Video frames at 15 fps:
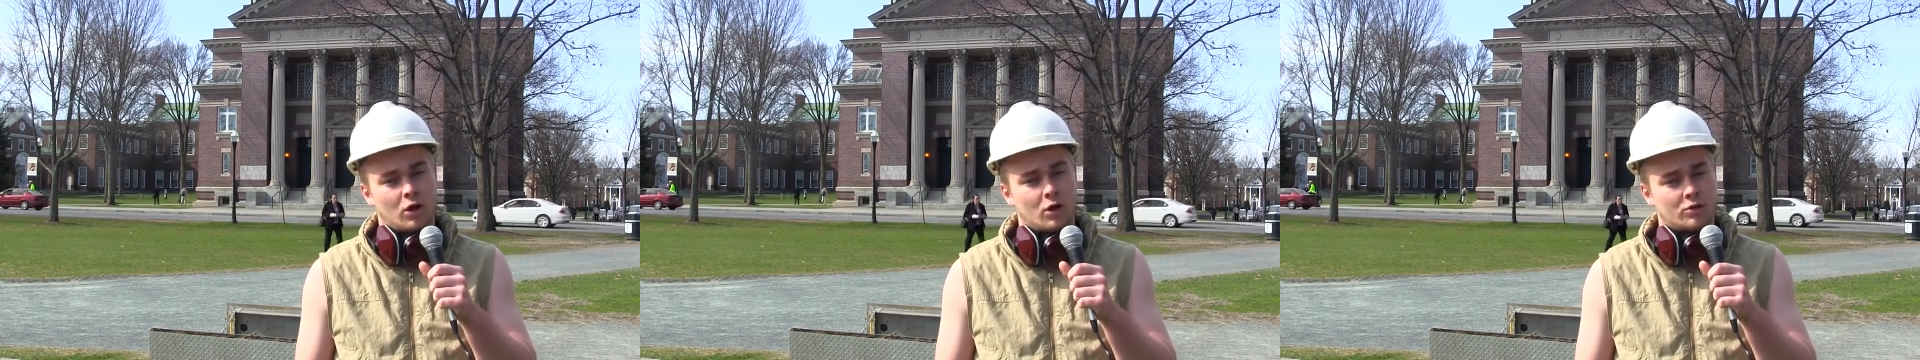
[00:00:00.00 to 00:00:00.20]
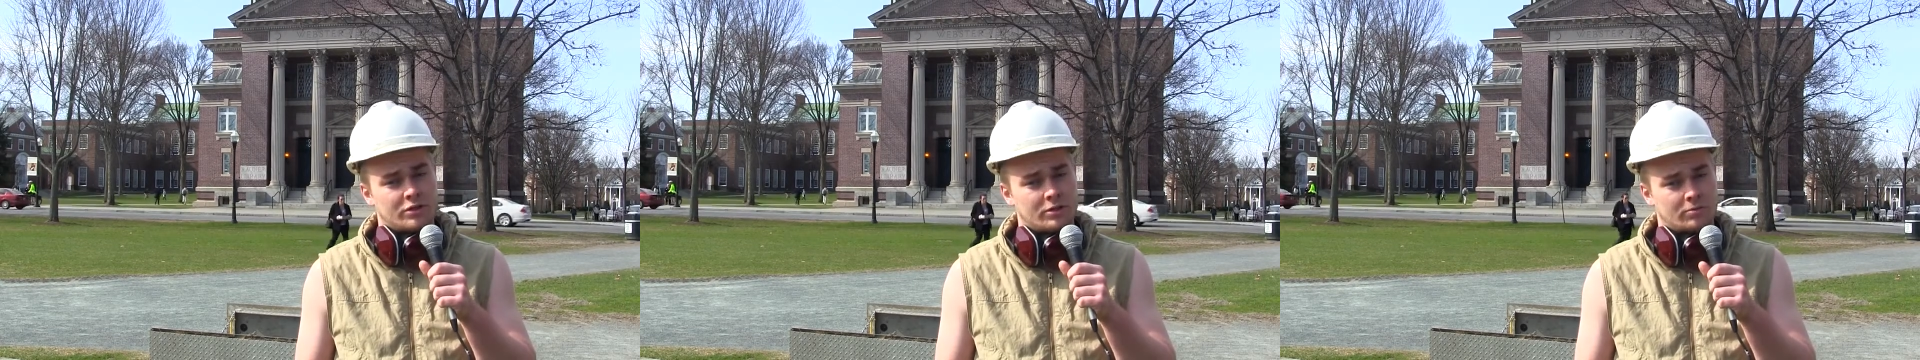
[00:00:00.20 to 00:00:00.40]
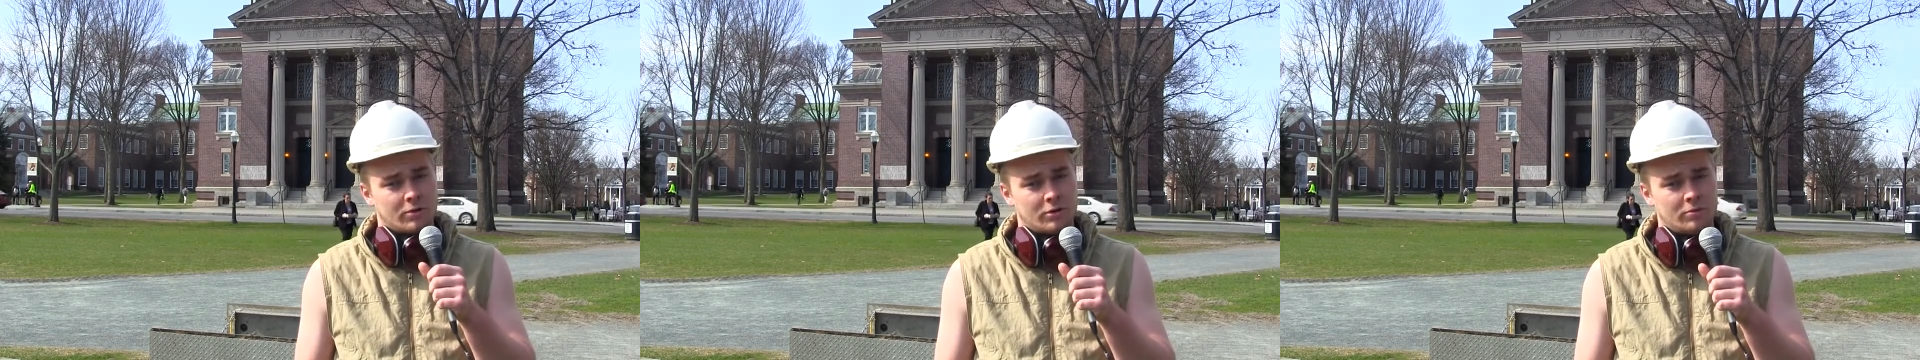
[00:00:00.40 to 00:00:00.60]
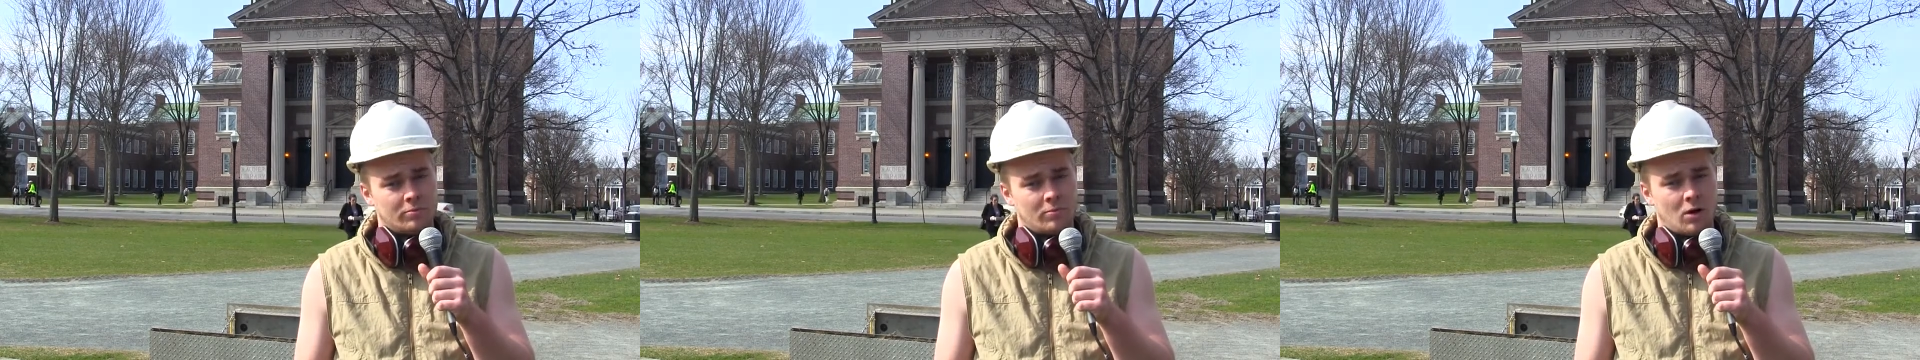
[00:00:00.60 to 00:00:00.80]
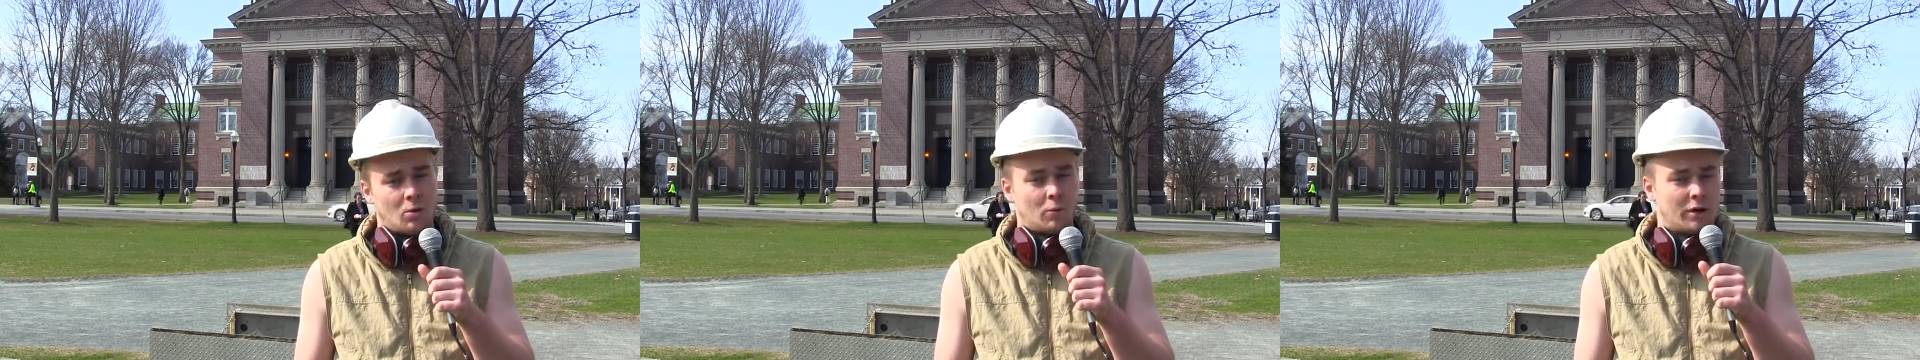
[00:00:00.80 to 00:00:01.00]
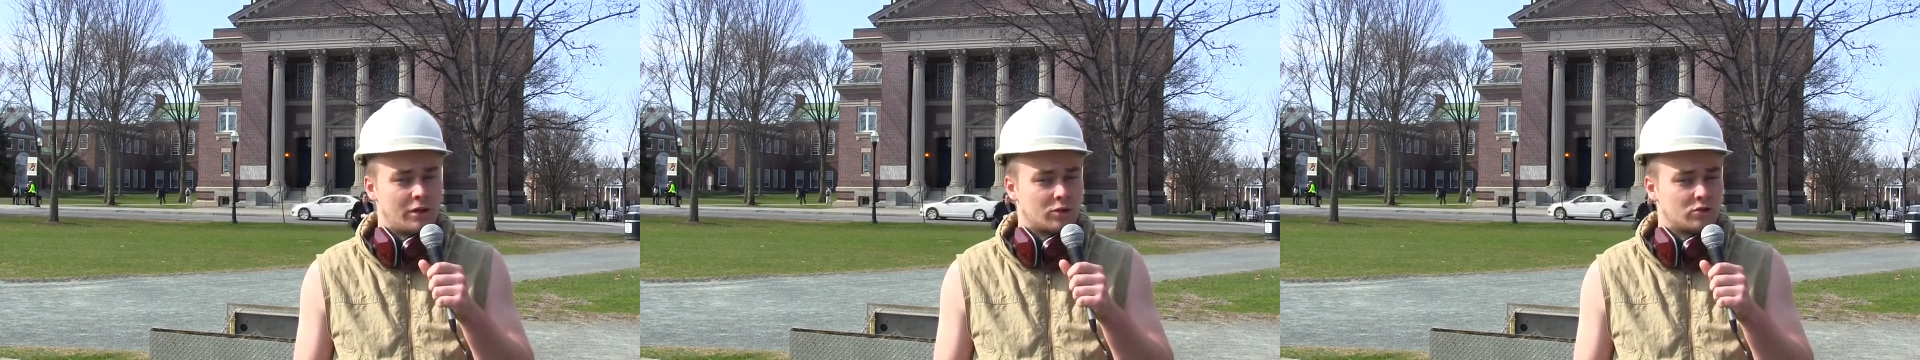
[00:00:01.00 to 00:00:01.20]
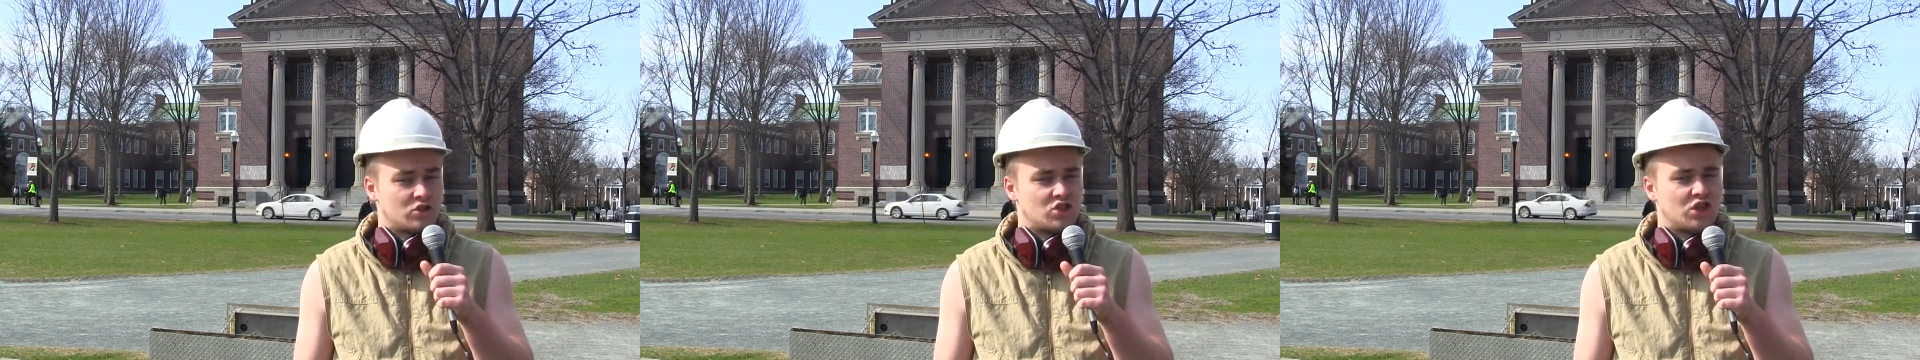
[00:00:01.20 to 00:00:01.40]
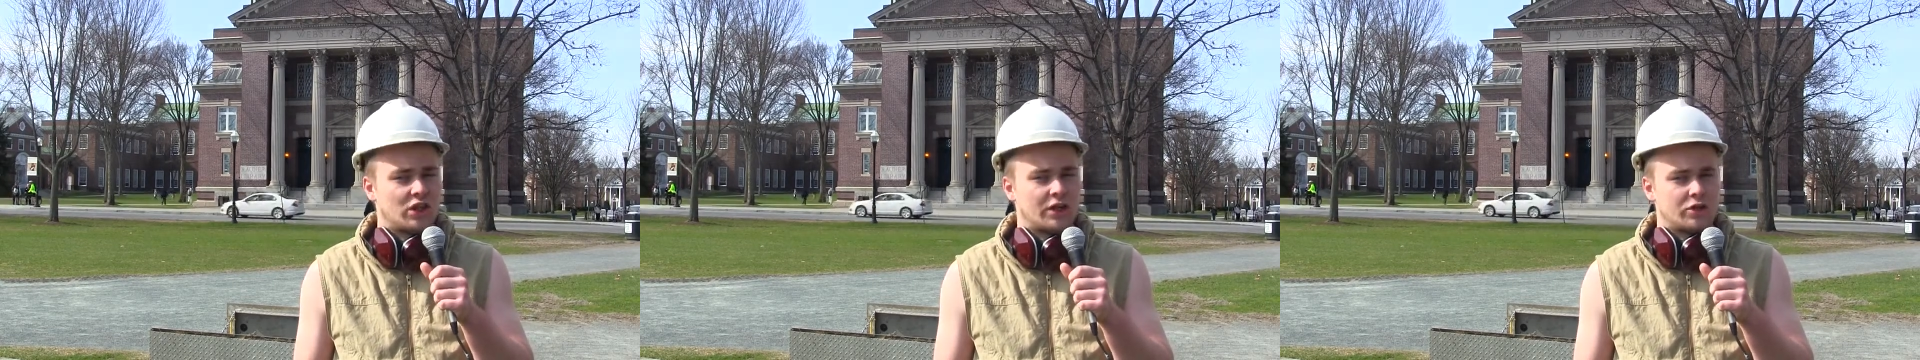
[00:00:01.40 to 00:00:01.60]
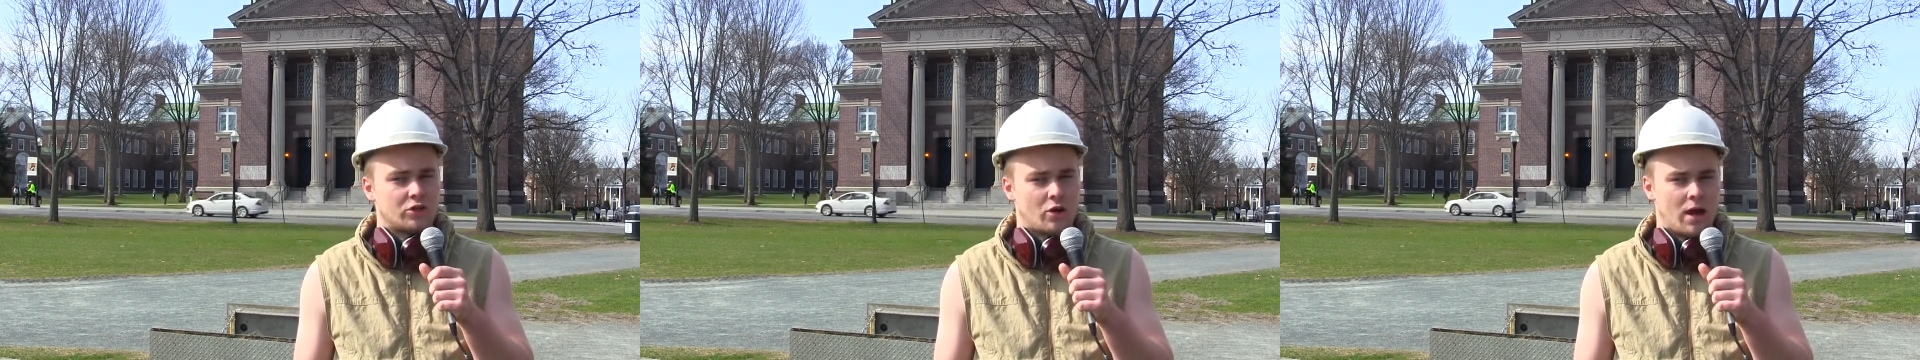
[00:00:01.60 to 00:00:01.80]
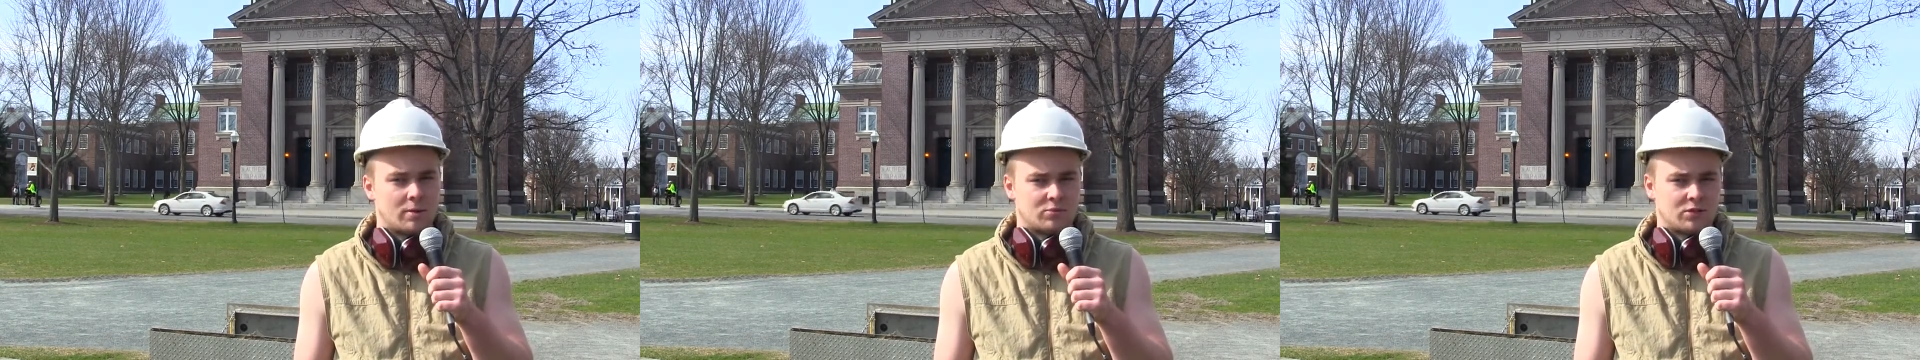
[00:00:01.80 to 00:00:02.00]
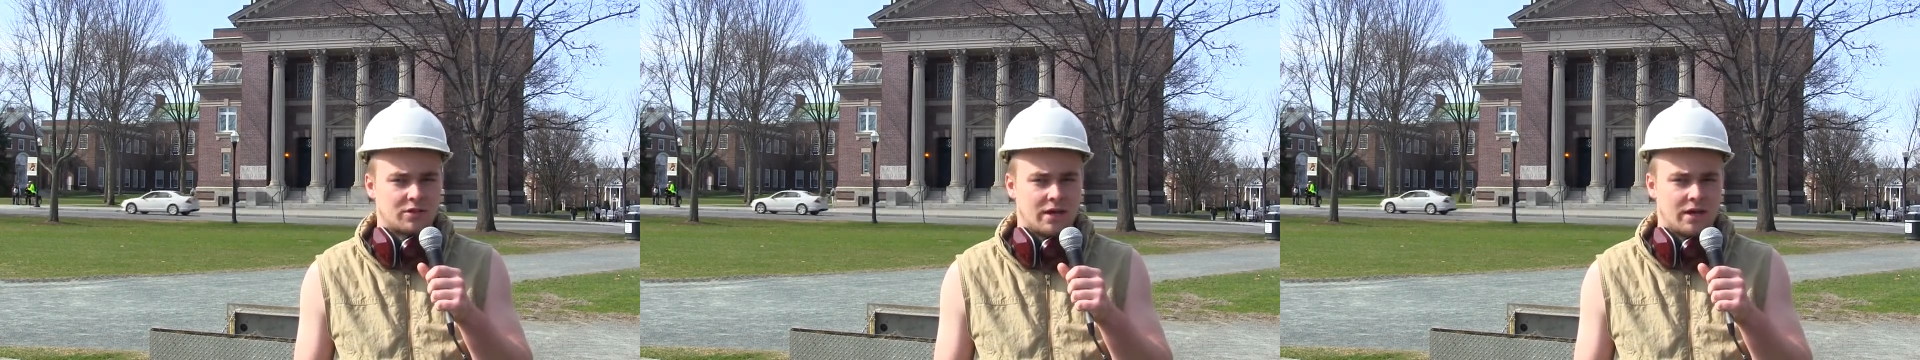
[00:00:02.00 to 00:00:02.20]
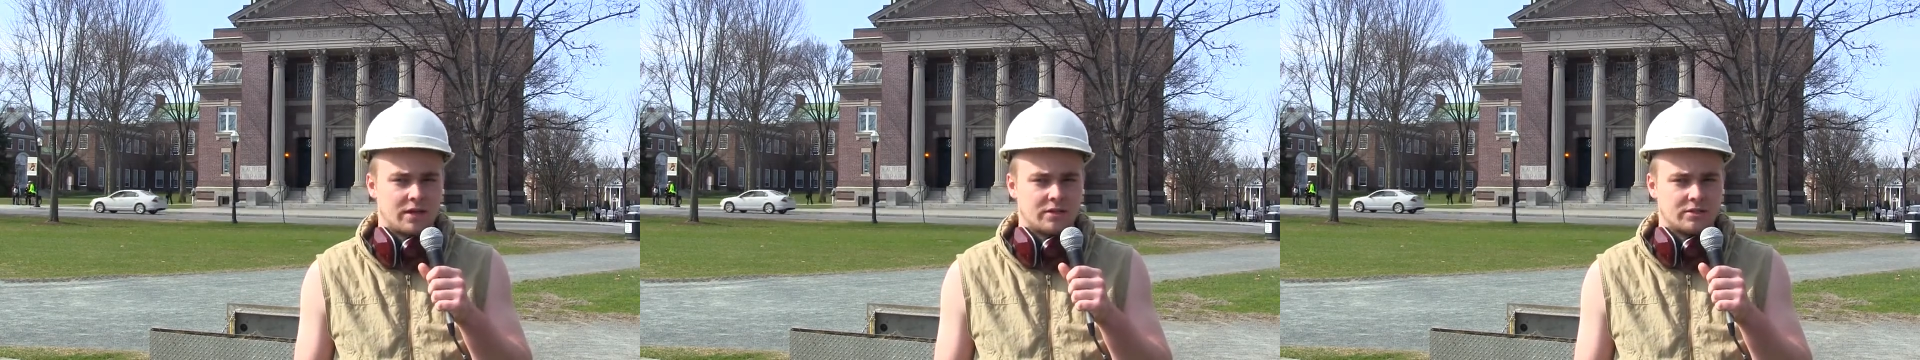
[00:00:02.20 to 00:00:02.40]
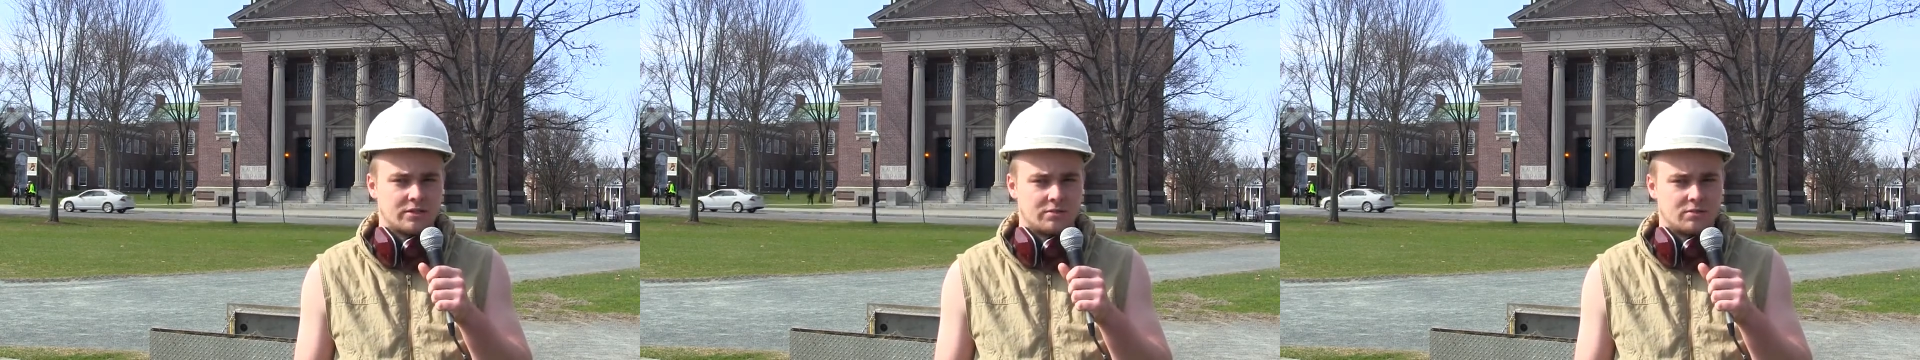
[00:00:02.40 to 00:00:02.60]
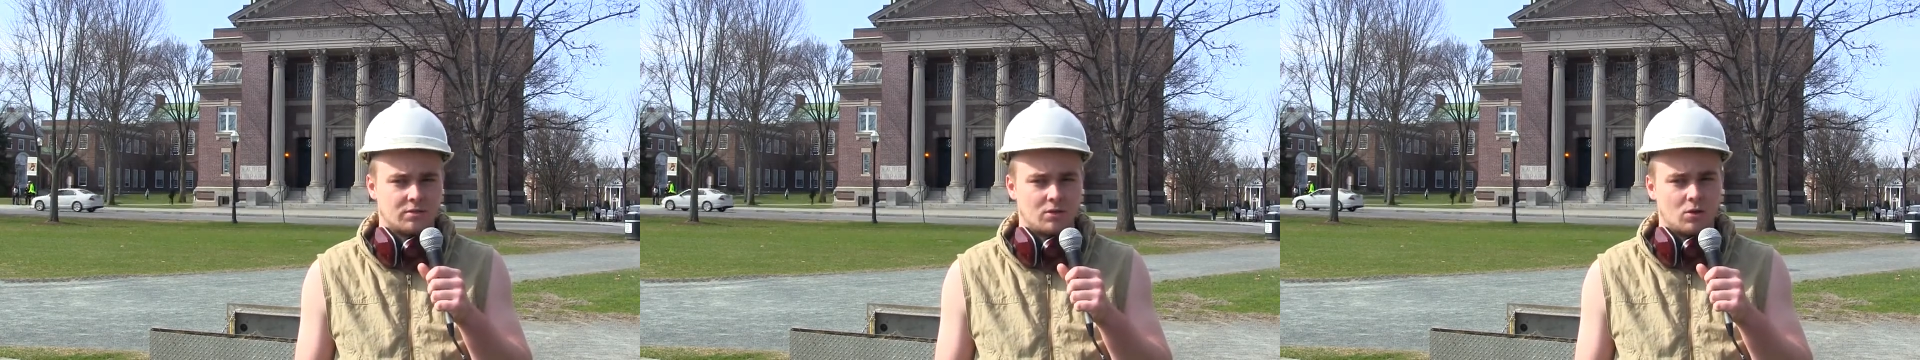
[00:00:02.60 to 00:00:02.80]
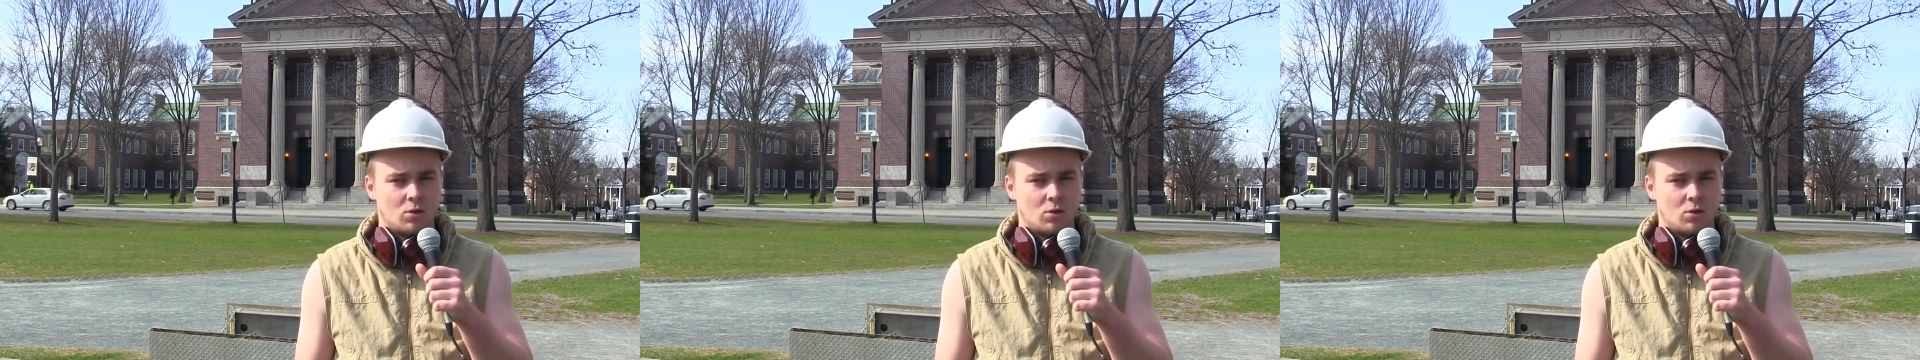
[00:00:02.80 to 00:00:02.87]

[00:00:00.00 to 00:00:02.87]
cozy room on one of those chilly New Hampshire days